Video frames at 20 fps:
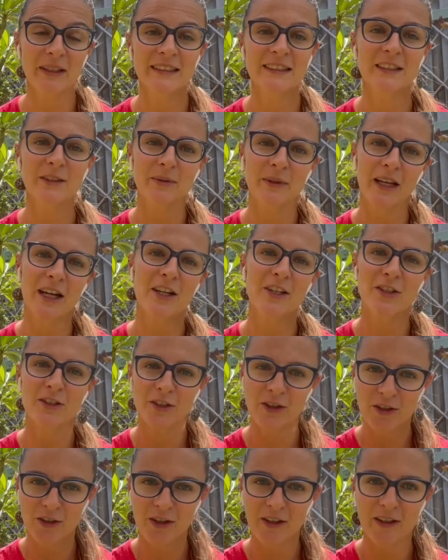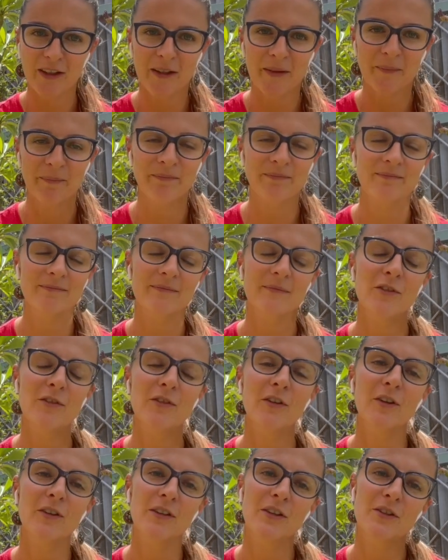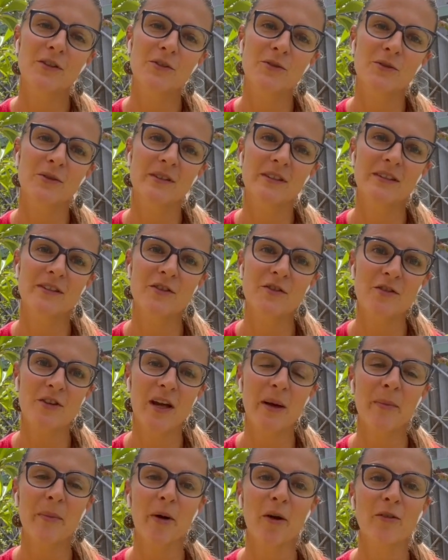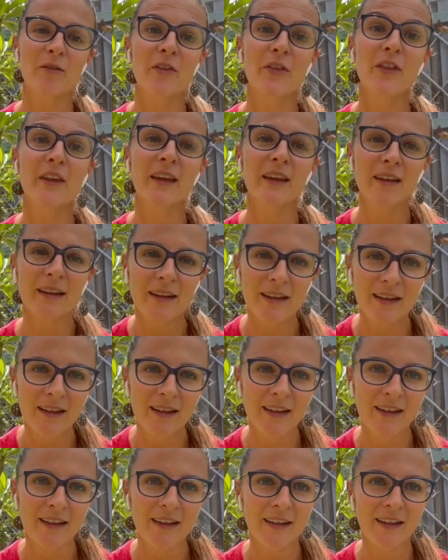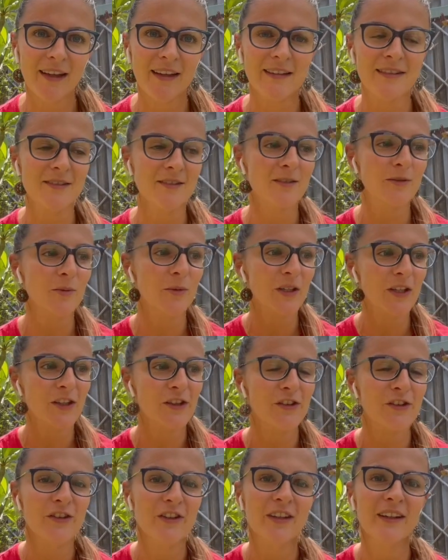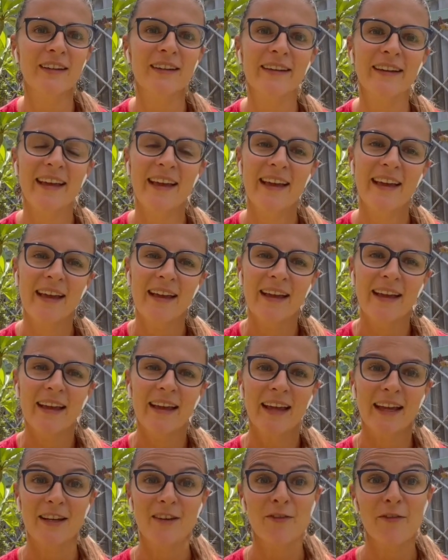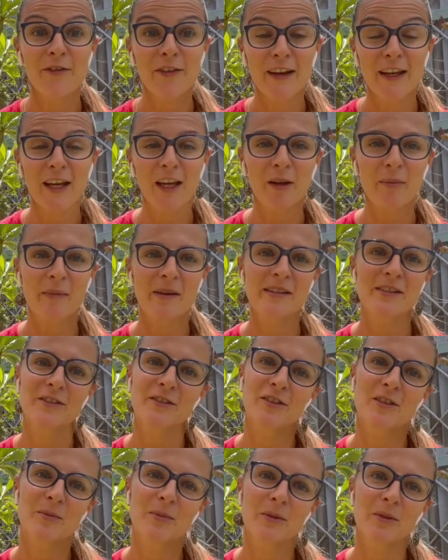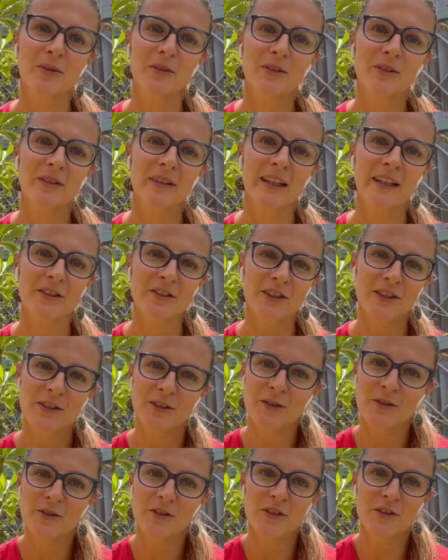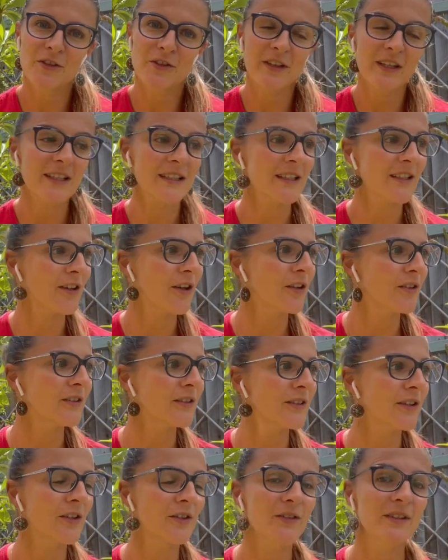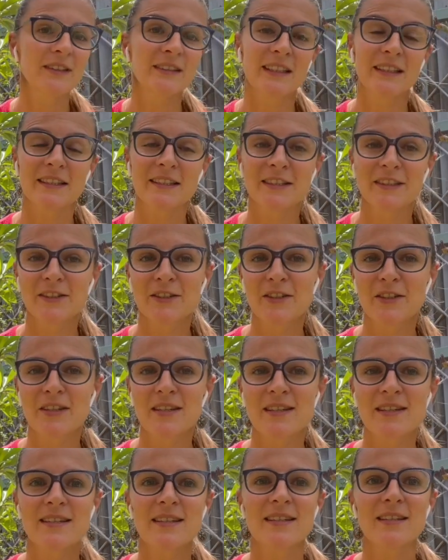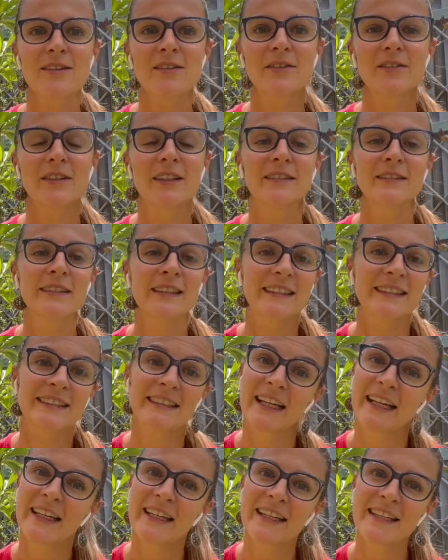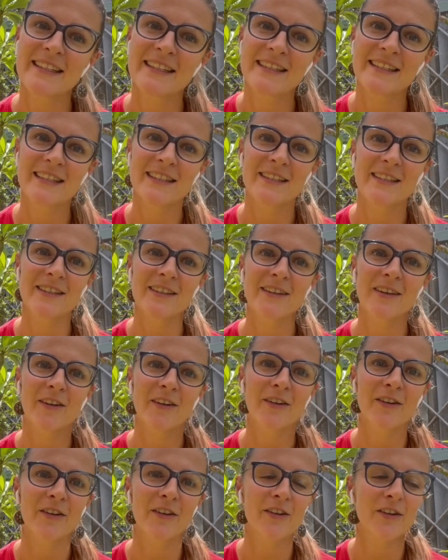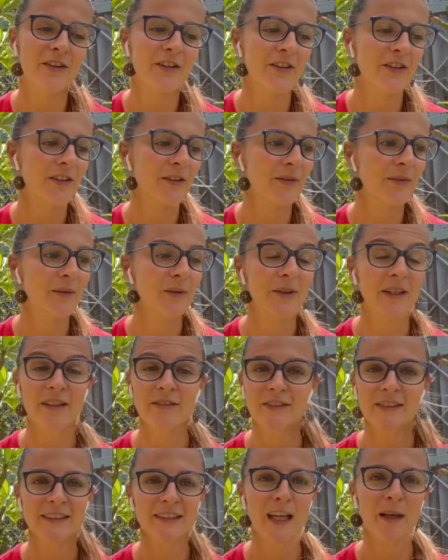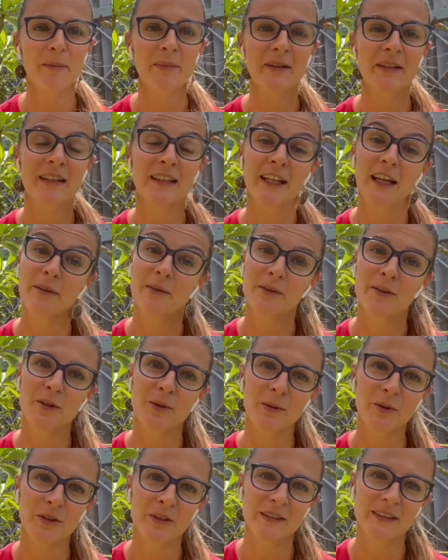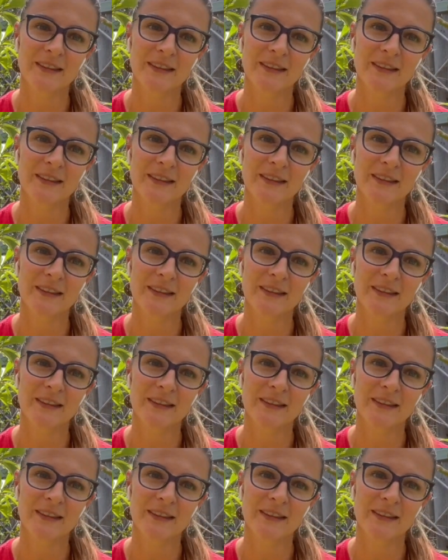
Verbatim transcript: we actually fall into this trap of thinking and whinging and feeling miserable and just concentrating only on this uncertainty or anxiety or whatever's happening now in the world.